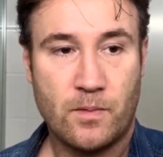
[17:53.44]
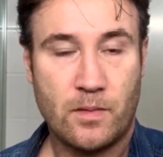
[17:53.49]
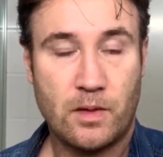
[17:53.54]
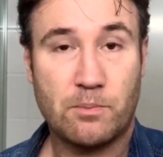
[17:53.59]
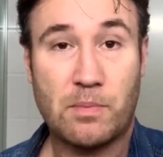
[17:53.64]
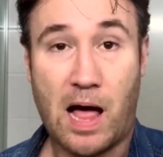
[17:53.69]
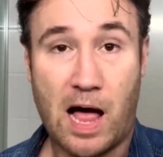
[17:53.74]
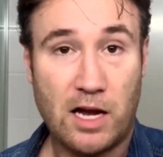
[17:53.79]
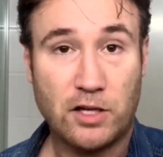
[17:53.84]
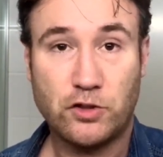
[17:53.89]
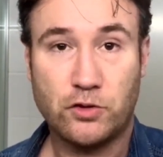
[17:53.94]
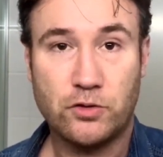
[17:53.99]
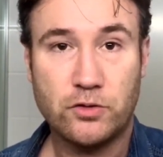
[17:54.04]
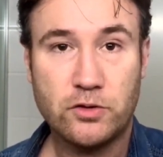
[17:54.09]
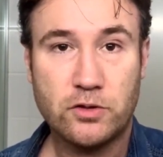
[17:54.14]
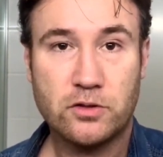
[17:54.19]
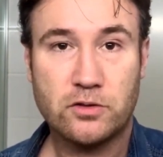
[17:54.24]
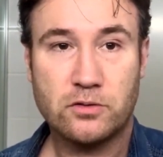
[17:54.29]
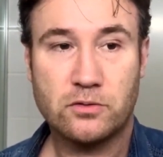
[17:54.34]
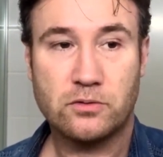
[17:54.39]

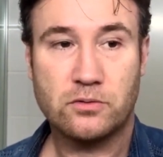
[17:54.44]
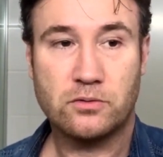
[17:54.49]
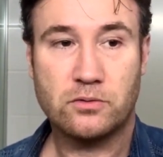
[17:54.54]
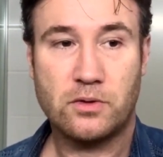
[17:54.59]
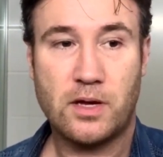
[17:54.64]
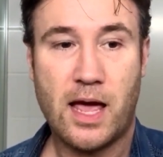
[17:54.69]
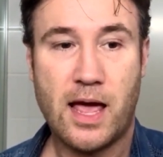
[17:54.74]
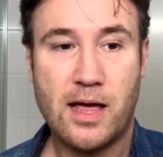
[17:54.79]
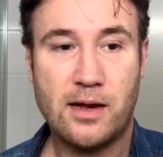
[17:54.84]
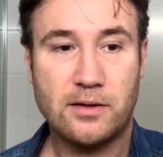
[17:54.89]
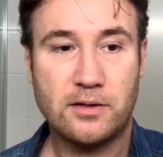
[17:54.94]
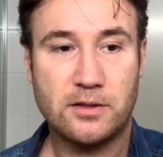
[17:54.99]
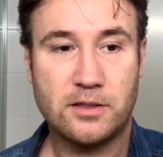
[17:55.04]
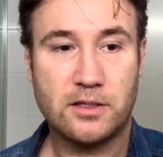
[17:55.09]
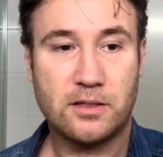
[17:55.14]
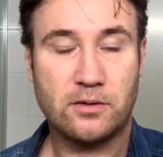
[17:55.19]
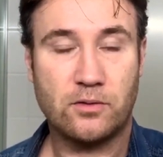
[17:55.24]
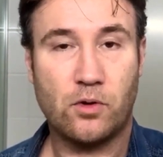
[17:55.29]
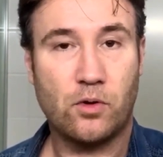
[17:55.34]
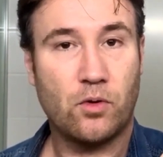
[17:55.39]
partials, and
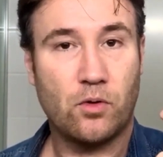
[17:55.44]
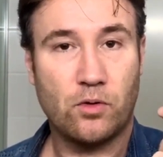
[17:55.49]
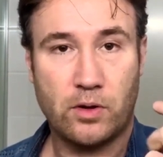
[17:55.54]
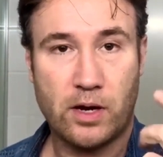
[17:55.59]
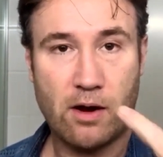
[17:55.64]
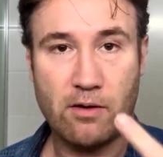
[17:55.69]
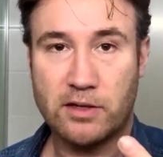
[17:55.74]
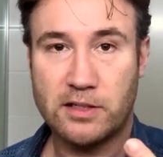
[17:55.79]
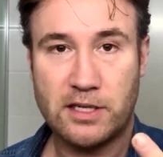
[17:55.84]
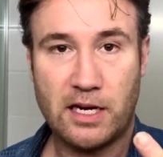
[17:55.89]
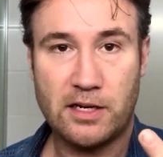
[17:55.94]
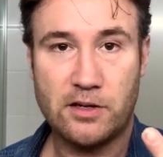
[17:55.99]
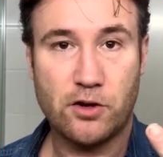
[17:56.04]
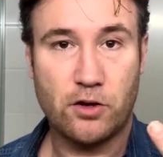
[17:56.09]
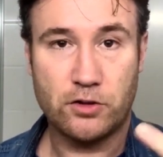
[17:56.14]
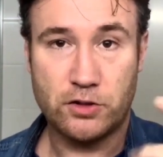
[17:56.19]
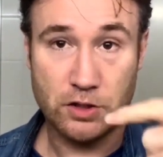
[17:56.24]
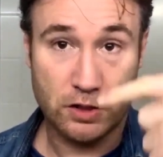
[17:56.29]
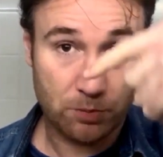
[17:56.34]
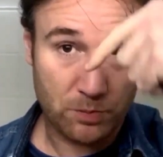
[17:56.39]
guaranteed
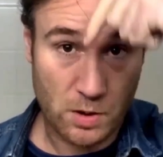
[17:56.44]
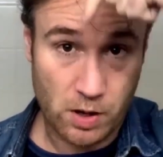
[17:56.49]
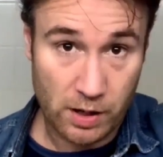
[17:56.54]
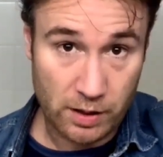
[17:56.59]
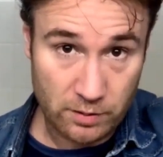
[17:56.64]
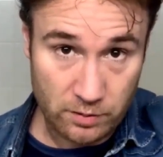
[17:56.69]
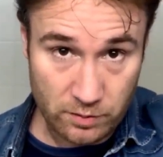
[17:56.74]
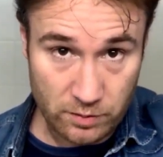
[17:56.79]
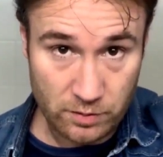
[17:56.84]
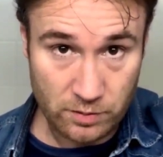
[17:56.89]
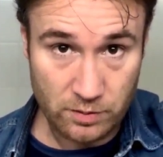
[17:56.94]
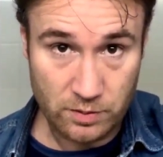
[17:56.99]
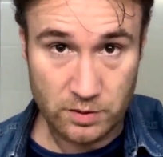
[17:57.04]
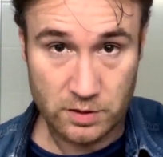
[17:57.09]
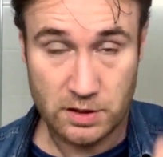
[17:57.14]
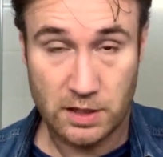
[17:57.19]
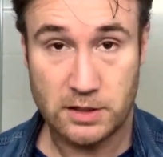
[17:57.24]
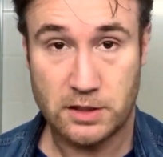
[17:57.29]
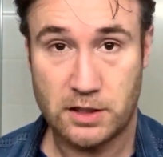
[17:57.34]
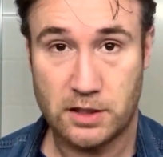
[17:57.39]
nose to spine
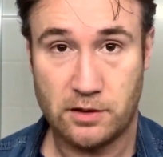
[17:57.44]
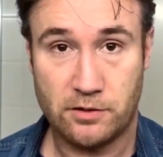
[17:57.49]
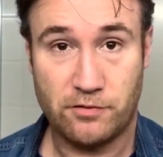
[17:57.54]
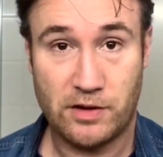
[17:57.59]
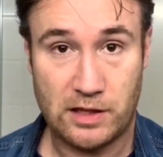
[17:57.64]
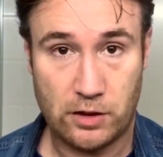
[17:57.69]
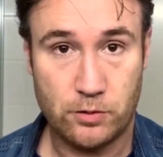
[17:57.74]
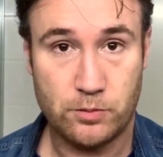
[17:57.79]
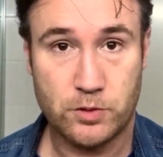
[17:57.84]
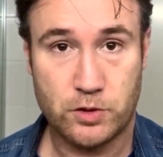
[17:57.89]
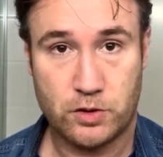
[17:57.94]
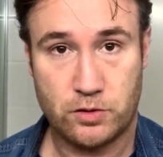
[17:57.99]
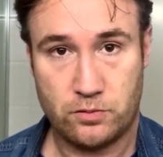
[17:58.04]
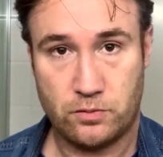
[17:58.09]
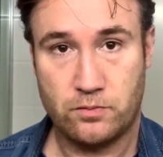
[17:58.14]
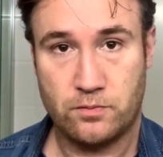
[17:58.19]
stitching, V-loops.